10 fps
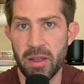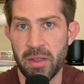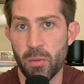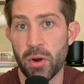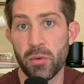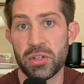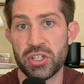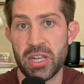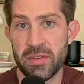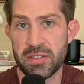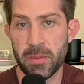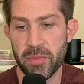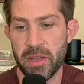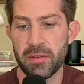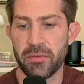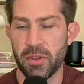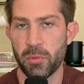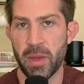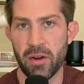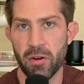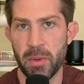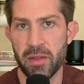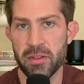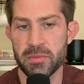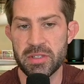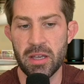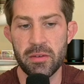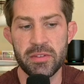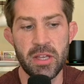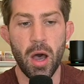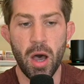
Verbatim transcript: and they want to achieve something and feel better about themselves,